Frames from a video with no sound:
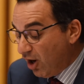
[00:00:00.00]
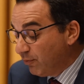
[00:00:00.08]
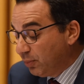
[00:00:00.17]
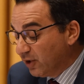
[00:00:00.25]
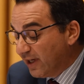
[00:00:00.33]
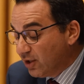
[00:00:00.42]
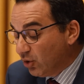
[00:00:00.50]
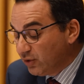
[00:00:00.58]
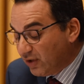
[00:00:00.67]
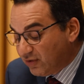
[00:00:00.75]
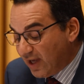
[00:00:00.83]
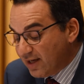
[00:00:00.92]
of political
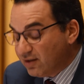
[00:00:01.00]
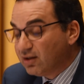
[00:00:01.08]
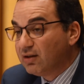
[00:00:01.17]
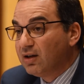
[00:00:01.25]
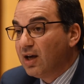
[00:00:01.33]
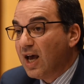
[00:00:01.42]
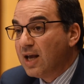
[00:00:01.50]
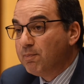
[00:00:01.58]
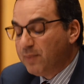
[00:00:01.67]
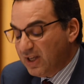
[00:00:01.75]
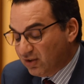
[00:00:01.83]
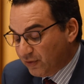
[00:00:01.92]
dissent
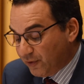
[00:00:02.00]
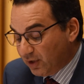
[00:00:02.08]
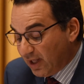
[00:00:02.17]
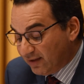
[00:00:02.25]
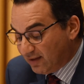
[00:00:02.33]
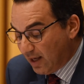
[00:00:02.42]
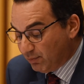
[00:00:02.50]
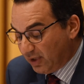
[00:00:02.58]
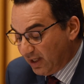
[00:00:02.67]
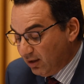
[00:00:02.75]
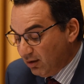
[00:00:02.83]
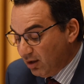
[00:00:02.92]
and peaceful
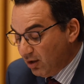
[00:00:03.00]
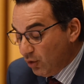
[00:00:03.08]
assembly,